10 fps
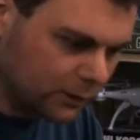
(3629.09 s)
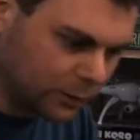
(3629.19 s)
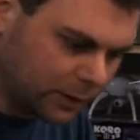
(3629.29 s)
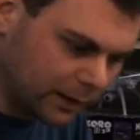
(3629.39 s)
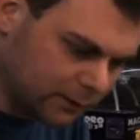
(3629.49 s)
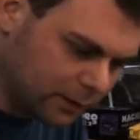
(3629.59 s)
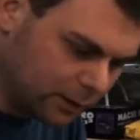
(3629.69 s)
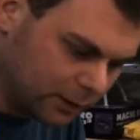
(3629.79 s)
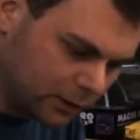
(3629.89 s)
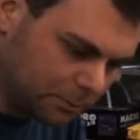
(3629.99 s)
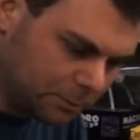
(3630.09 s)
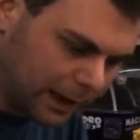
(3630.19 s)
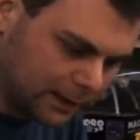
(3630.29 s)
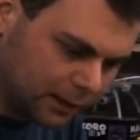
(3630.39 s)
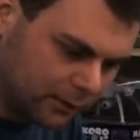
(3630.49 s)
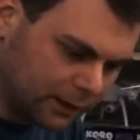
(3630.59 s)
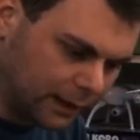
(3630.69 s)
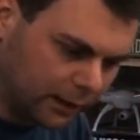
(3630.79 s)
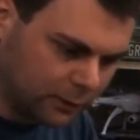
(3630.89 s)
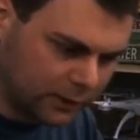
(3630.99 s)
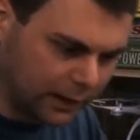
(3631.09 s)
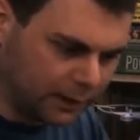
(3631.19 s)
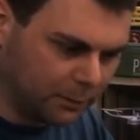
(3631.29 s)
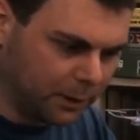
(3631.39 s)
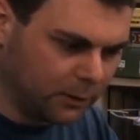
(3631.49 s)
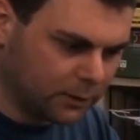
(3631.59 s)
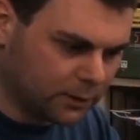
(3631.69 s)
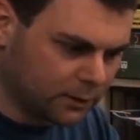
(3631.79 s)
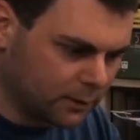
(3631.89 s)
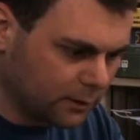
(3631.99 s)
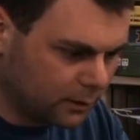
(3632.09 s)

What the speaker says: So what you have to do is you pass it over to the other side, the post,